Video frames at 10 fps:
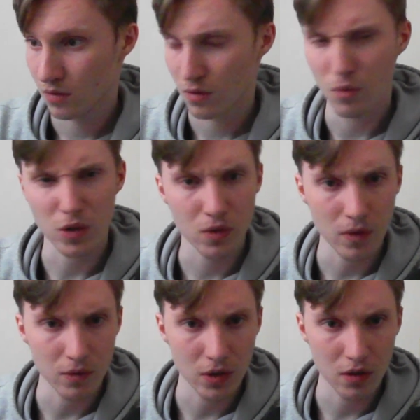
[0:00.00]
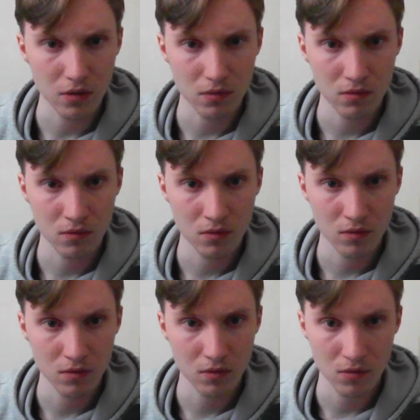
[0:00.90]
What's your favorite color?
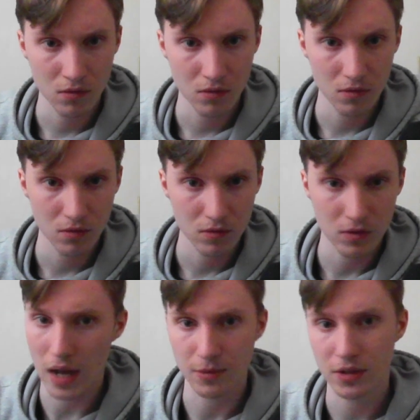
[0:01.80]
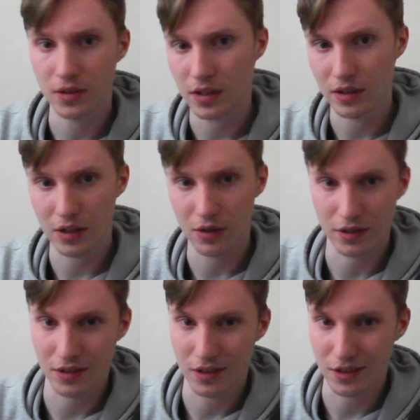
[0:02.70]
No, I'm just kidding. They don't
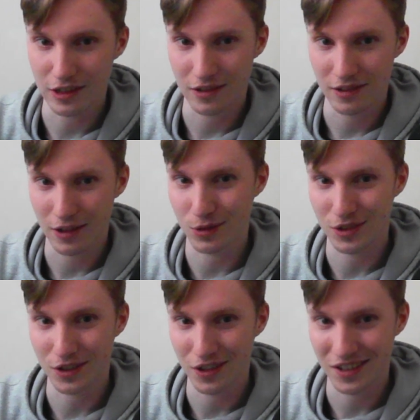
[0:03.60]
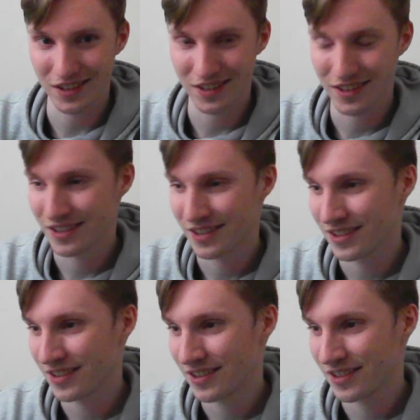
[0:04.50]
actually need that. I was just curious.
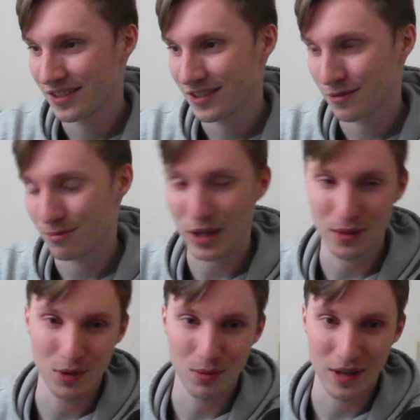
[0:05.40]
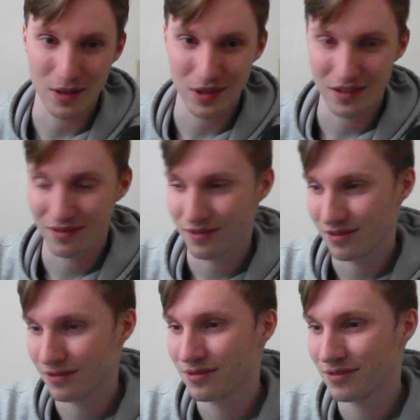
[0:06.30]
Mine's blue, by the way.
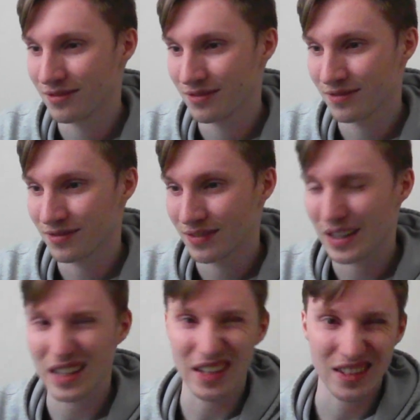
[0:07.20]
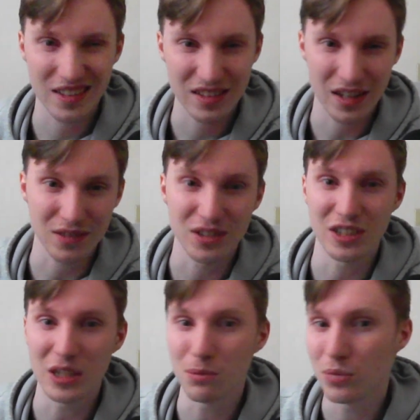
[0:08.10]
A nice, soft,
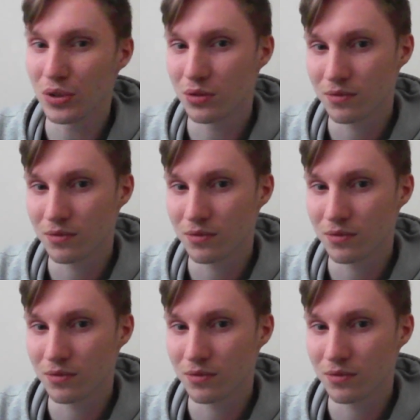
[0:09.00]
deep blue.